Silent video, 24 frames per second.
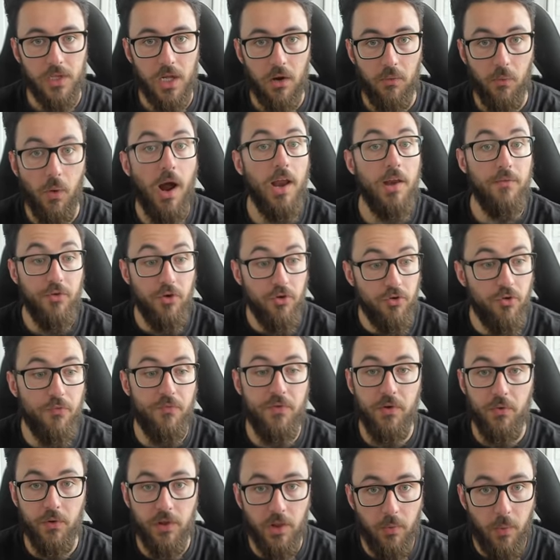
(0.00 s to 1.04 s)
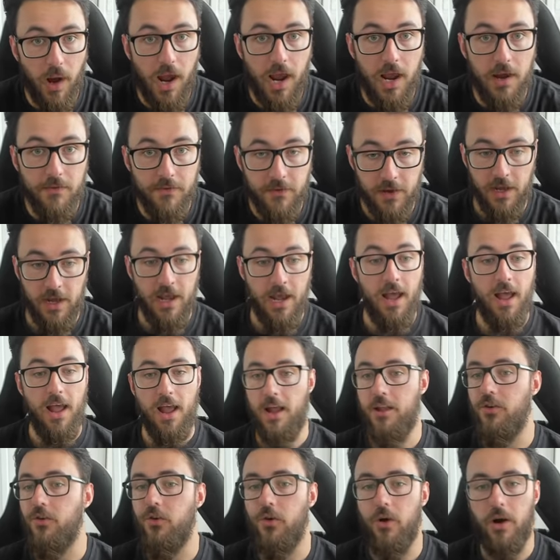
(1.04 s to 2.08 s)
right? If you use your fear in the wave
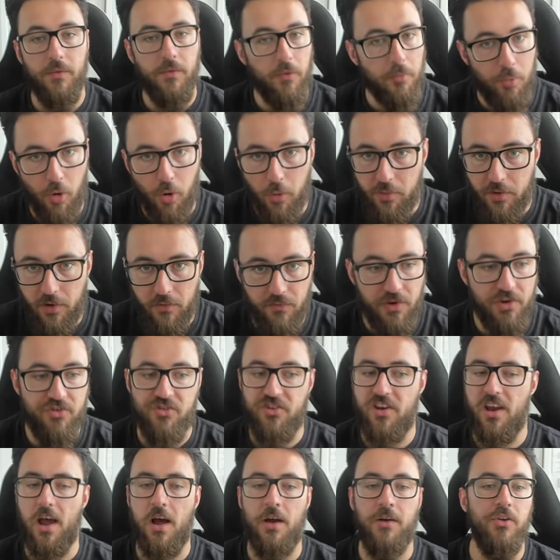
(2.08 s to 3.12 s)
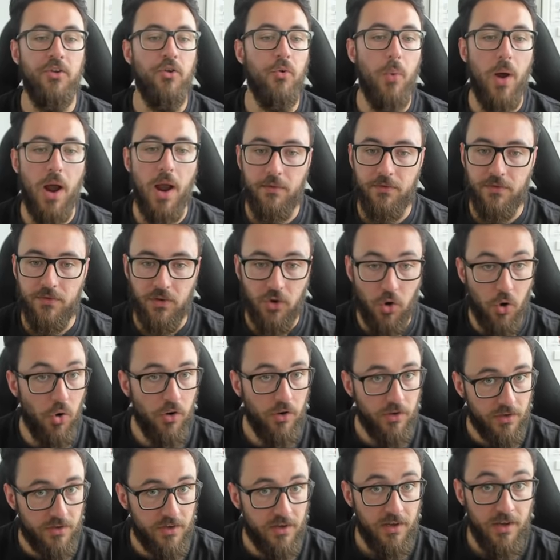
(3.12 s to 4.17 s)
and you don't have appropriate vision down and your wave's
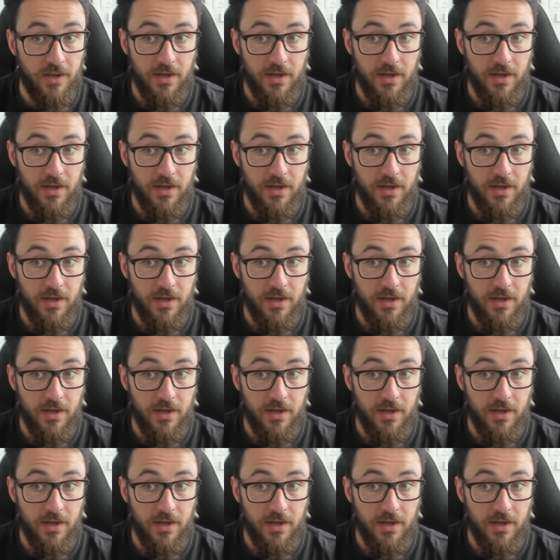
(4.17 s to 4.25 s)
cooked,